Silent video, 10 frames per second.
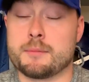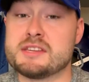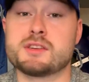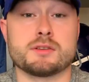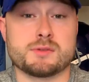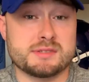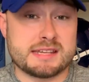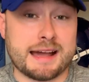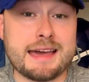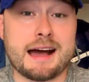He's also
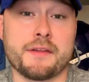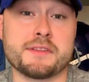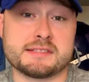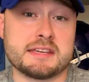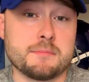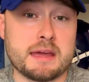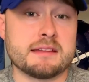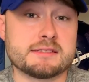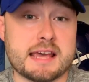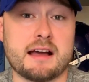second on the team
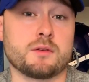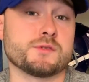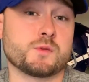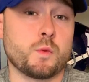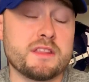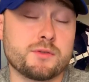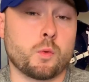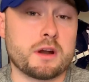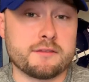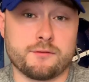in tackles with
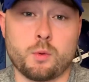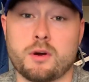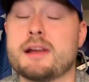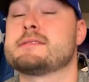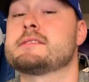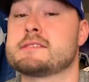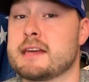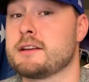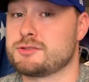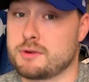24 as it
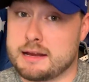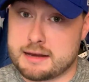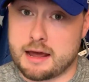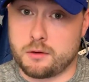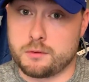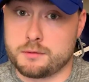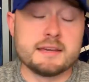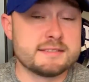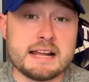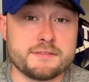stands right now.
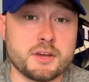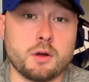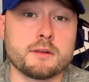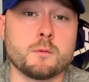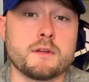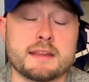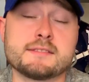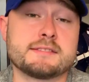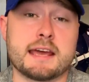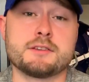He's not the only one
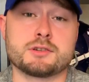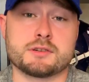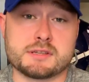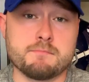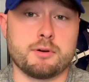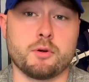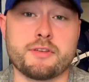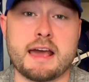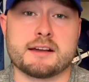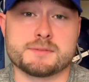that's dangerous in
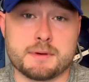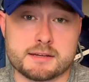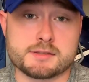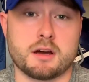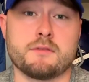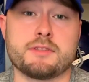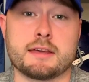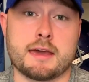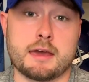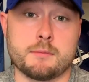both aspects of the
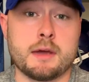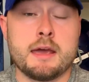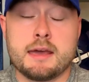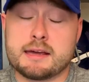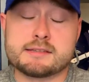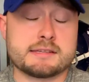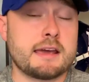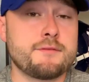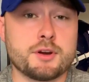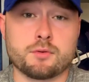game.
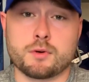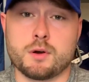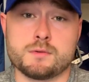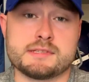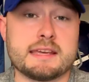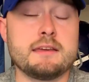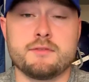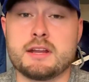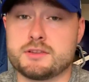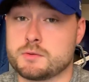Xavier Rhodes,
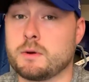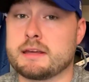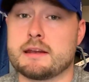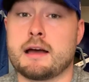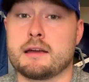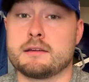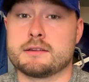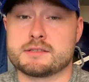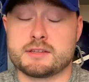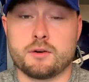even at 29,
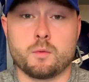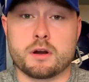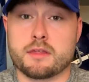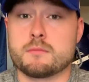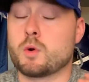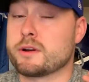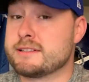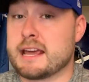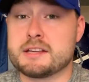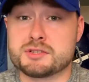is still one of the more
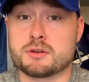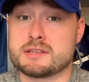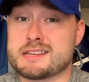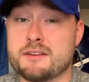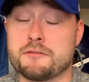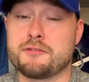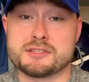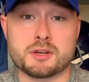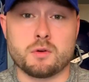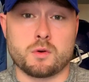dangerous and
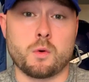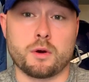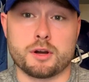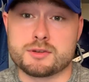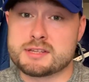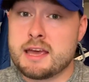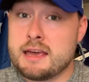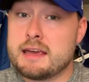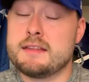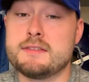physical corners
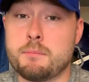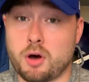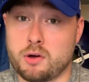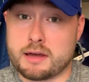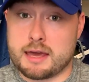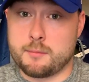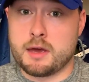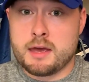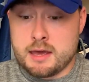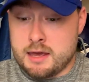in the ball game,